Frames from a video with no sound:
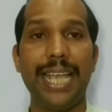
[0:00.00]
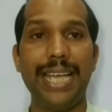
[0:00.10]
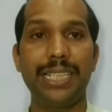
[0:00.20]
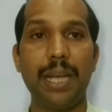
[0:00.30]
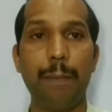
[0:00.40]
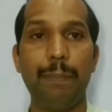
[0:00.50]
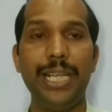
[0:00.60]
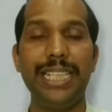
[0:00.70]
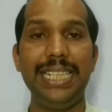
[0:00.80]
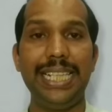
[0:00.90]
can
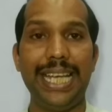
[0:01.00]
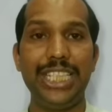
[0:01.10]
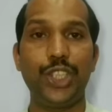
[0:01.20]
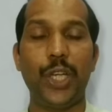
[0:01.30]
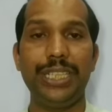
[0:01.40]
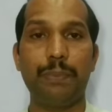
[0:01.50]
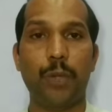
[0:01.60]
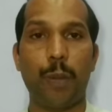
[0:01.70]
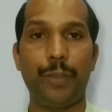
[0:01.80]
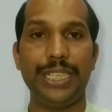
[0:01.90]
completely enjoy the
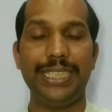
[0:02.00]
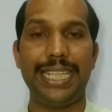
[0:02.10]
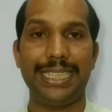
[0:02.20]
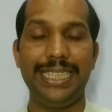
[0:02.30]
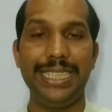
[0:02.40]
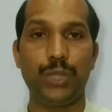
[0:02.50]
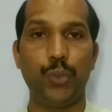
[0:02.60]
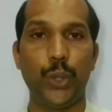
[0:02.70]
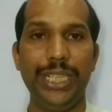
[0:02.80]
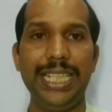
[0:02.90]
property that he
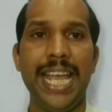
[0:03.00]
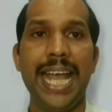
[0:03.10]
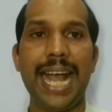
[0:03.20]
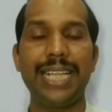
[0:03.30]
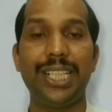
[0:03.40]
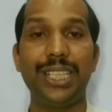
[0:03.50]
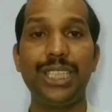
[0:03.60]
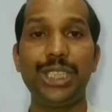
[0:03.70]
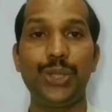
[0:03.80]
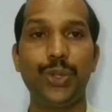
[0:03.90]
is owning and
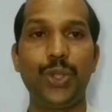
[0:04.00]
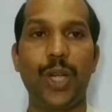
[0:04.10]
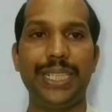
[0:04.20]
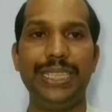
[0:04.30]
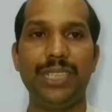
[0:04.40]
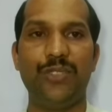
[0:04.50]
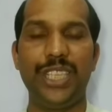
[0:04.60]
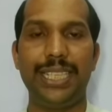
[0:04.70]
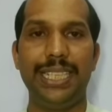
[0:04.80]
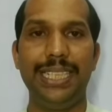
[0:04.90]
others should not
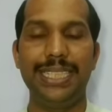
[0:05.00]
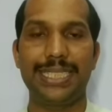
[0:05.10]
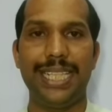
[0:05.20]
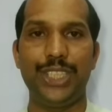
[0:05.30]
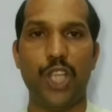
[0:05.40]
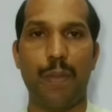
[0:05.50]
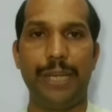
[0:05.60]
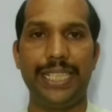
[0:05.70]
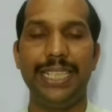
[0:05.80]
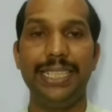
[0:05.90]
interfere in his
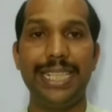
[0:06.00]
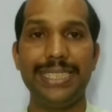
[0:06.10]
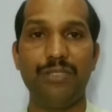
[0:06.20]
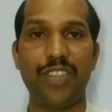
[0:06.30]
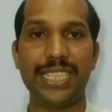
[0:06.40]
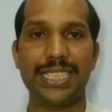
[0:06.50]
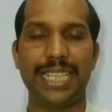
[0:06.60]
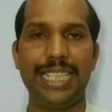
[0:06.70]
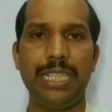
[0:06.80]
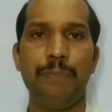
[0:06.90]
enjoyment. That is the
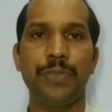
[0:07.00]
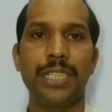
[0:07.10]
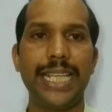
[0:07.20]
first right.